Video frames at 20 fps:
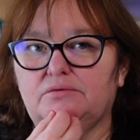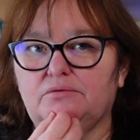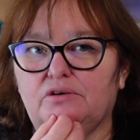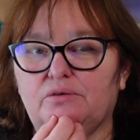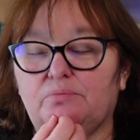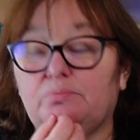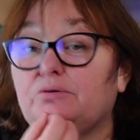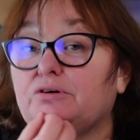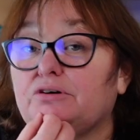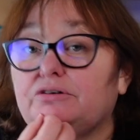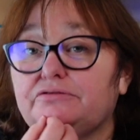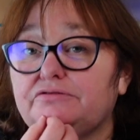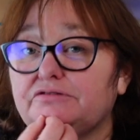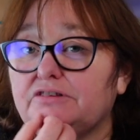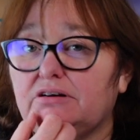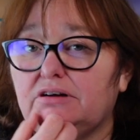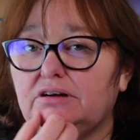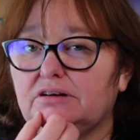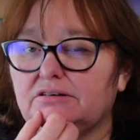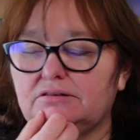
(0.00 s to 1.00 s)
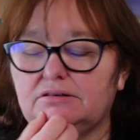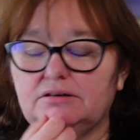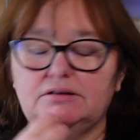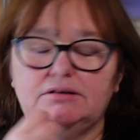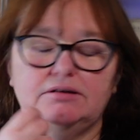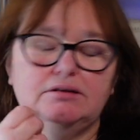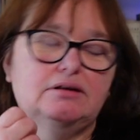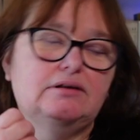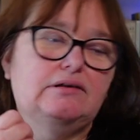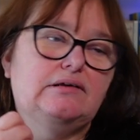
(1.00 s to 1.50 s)
boy of color.
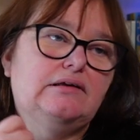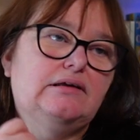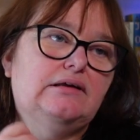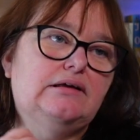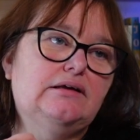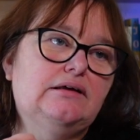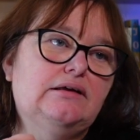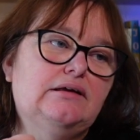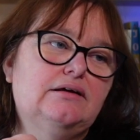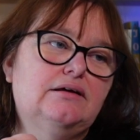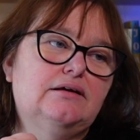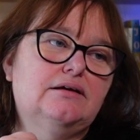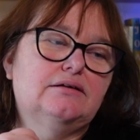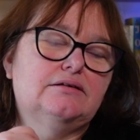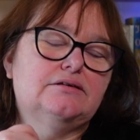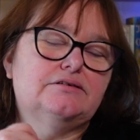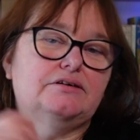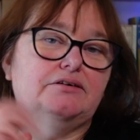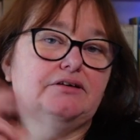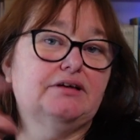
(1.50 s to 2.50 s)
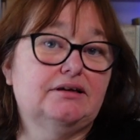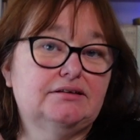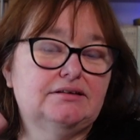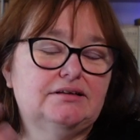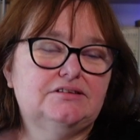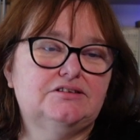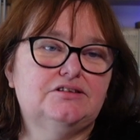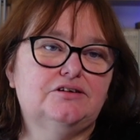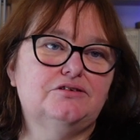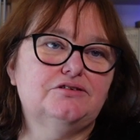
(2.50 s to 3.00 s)
So yeah,
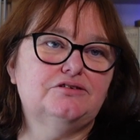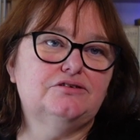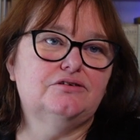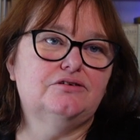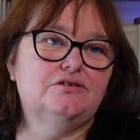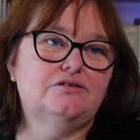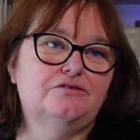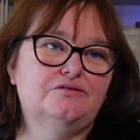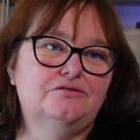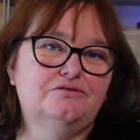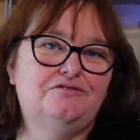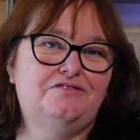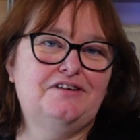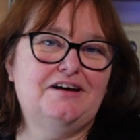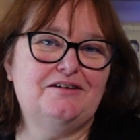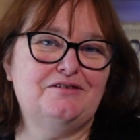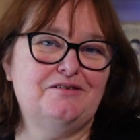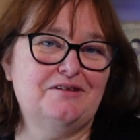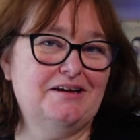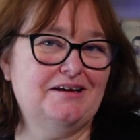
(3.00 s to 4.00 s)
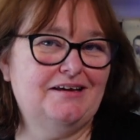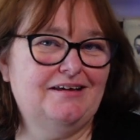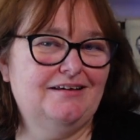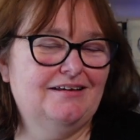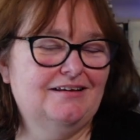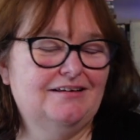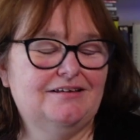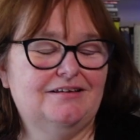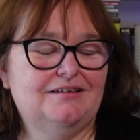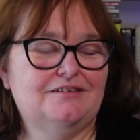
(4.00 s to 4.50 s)
that's also very
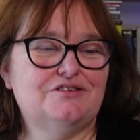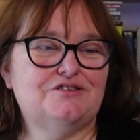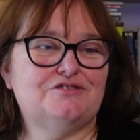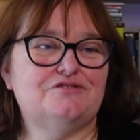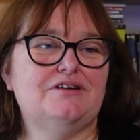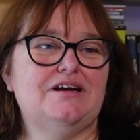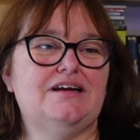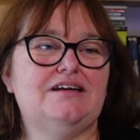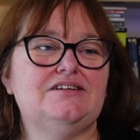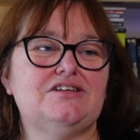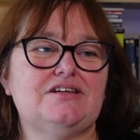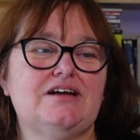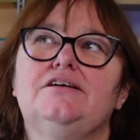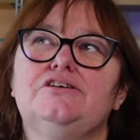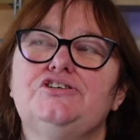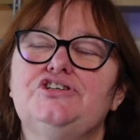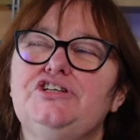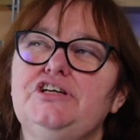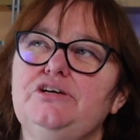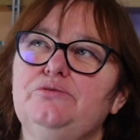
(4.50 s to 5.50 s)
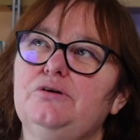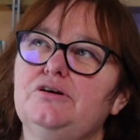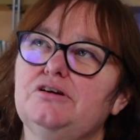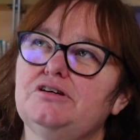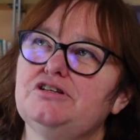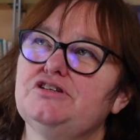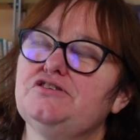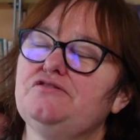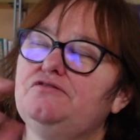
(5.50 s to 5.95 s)
strange. She works